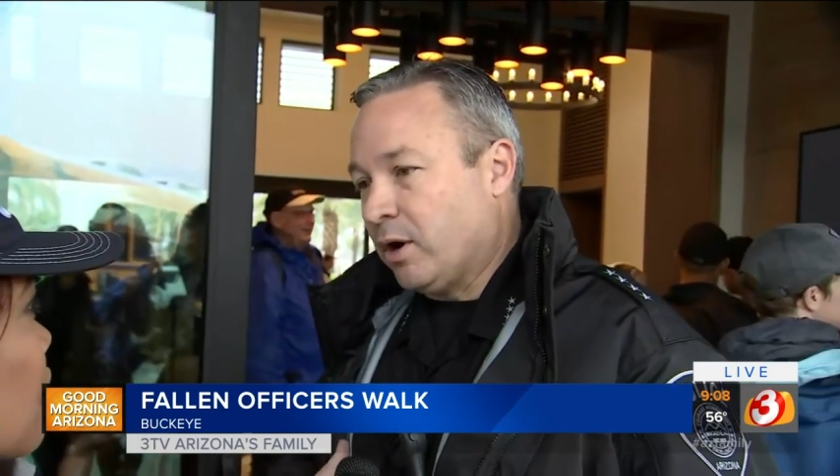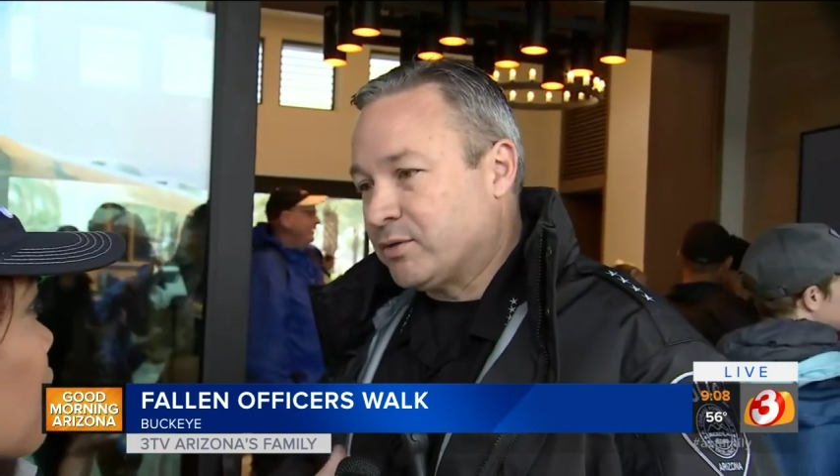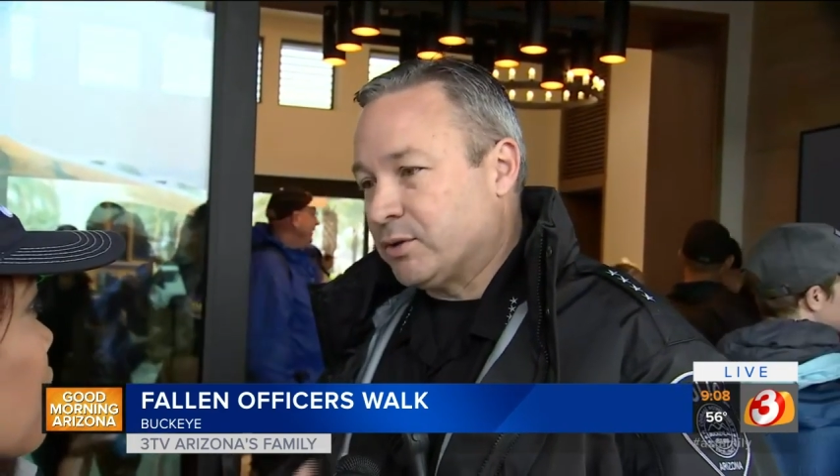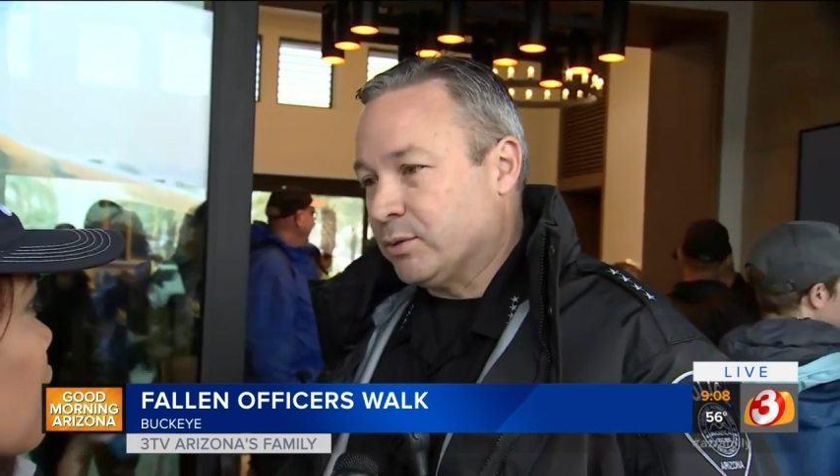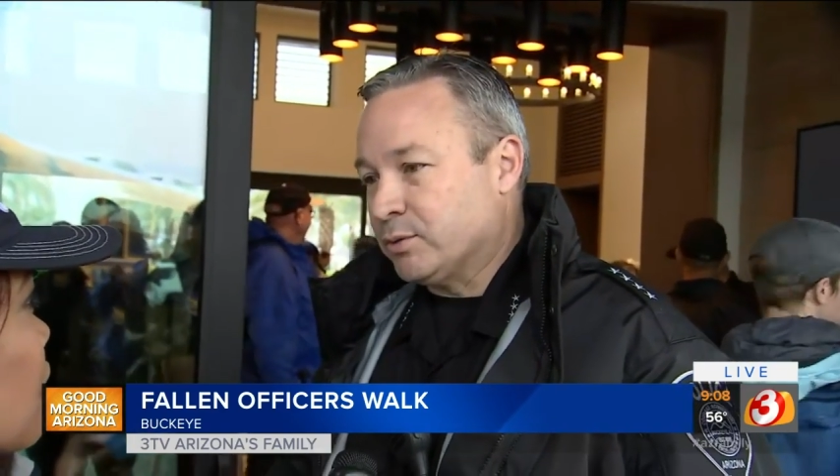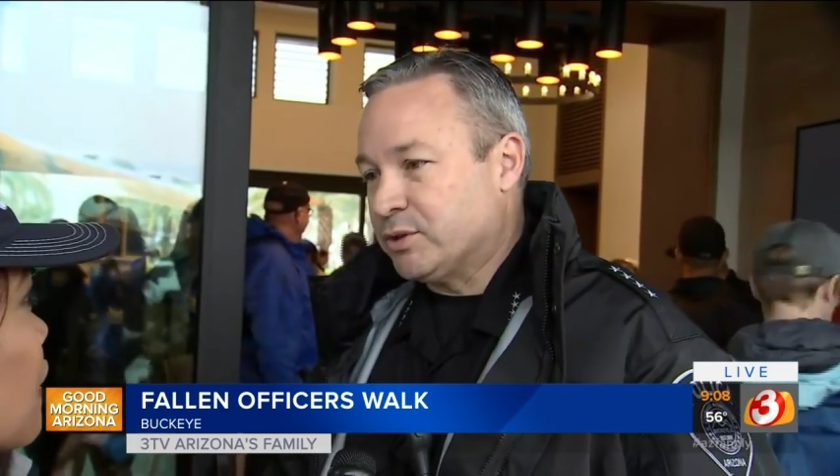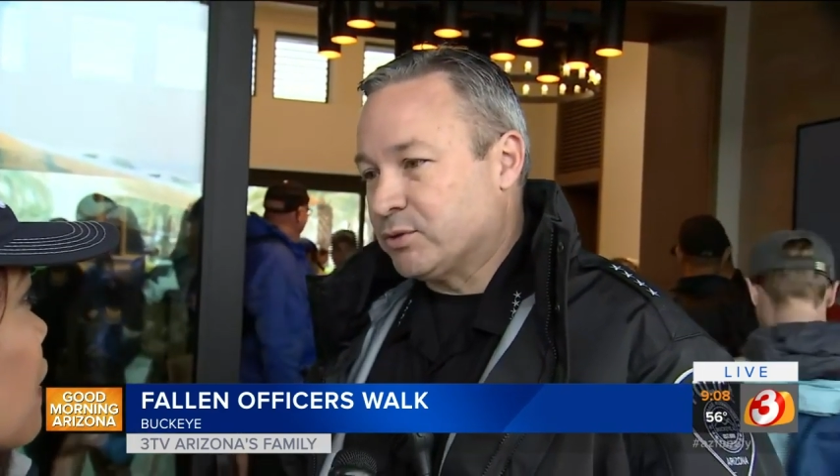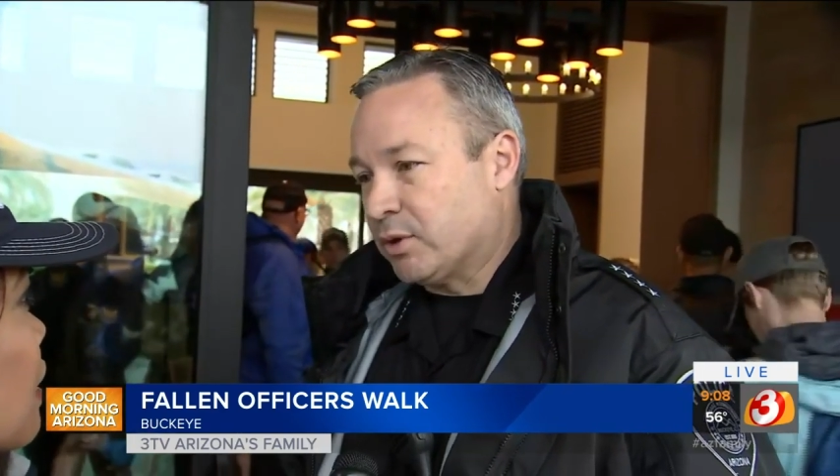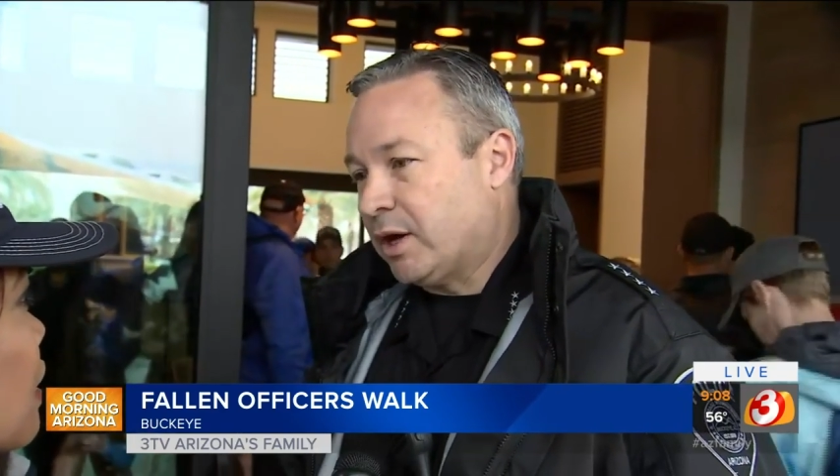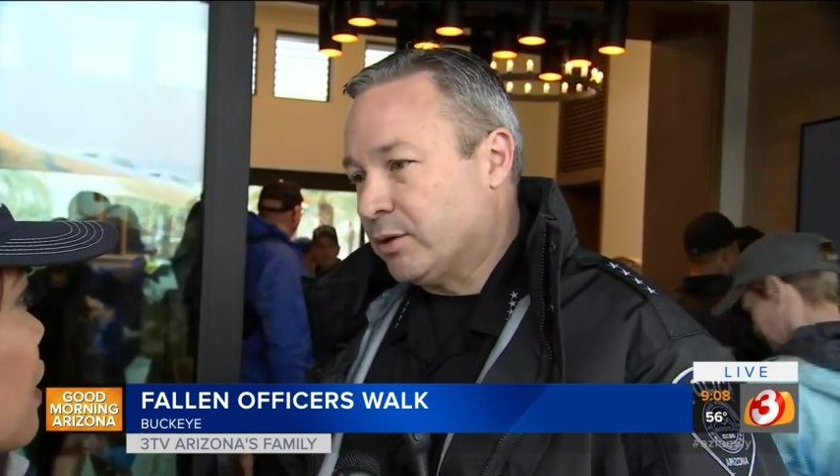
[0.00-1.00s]
officer, which
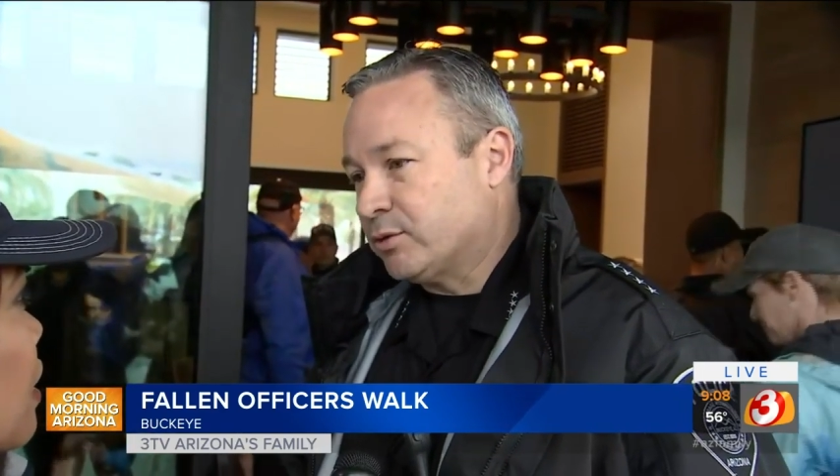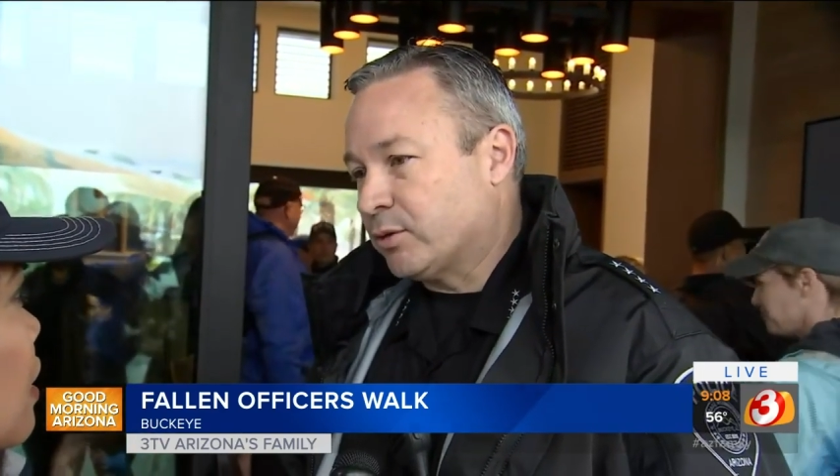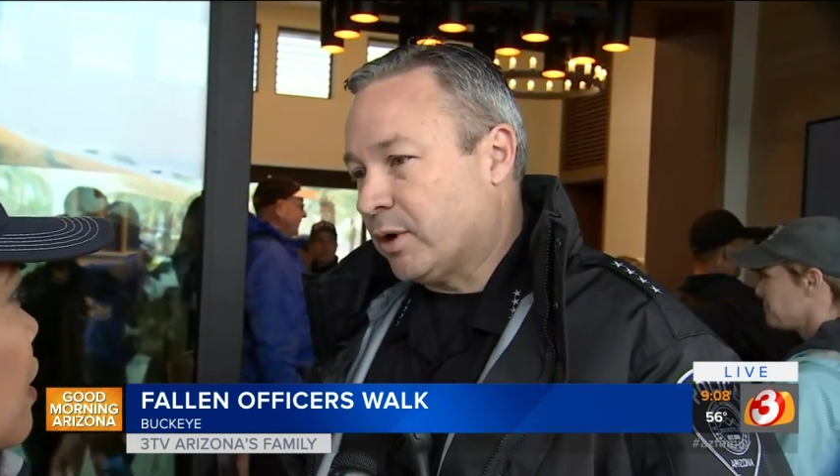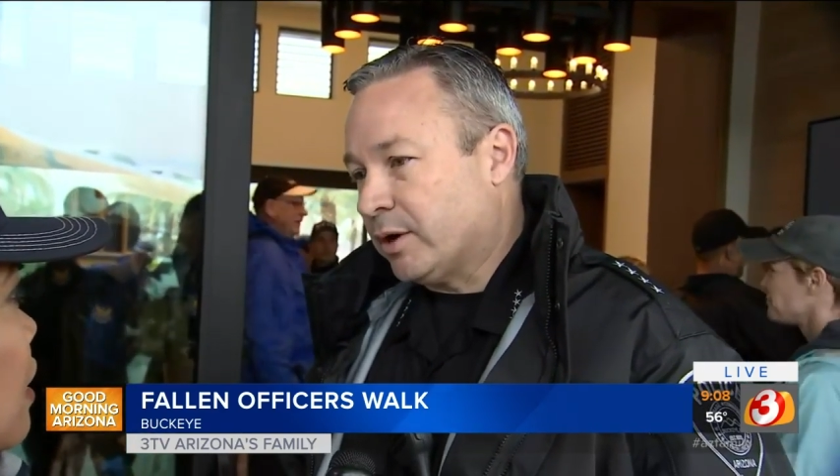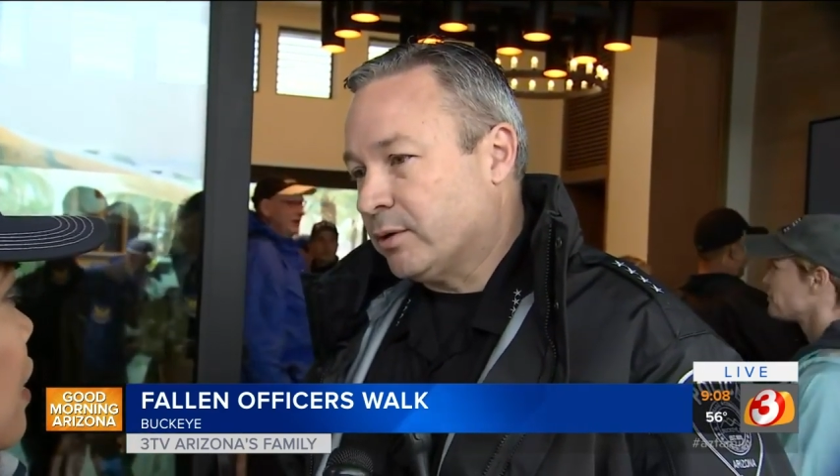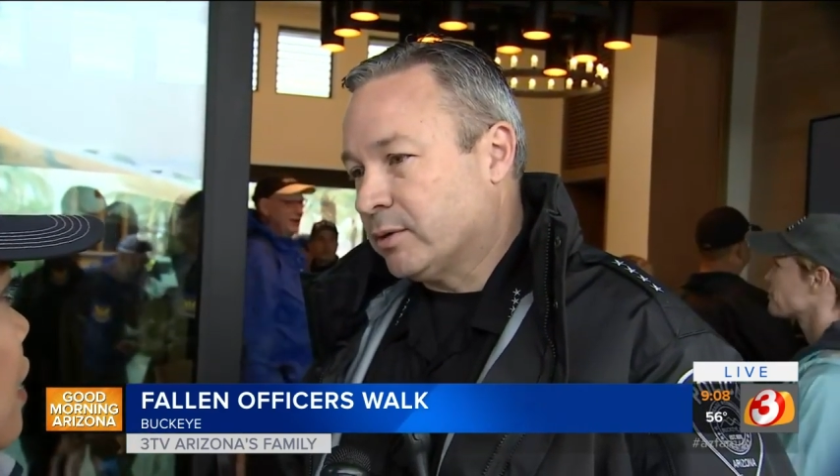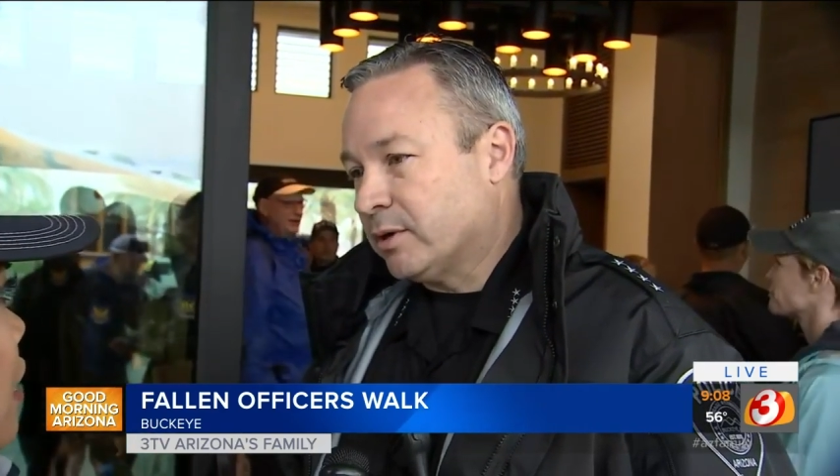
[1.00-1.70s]
is Rolando Torado.